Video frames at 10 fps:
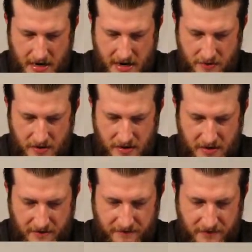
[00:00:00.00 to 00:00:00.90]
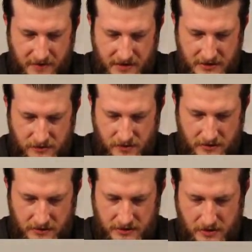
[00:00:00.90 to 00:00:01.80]
out of this
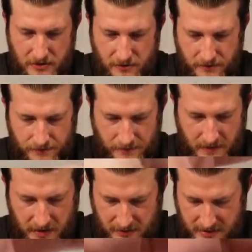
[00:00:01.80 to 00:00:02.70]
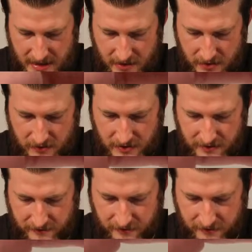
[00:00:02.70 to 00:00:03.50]
one. So, here's that code there